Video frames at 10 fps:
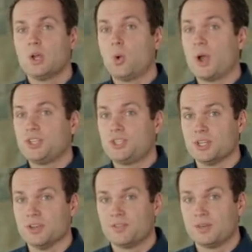
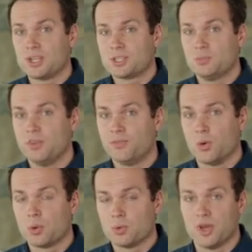question for us to move
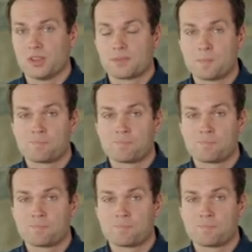forward with.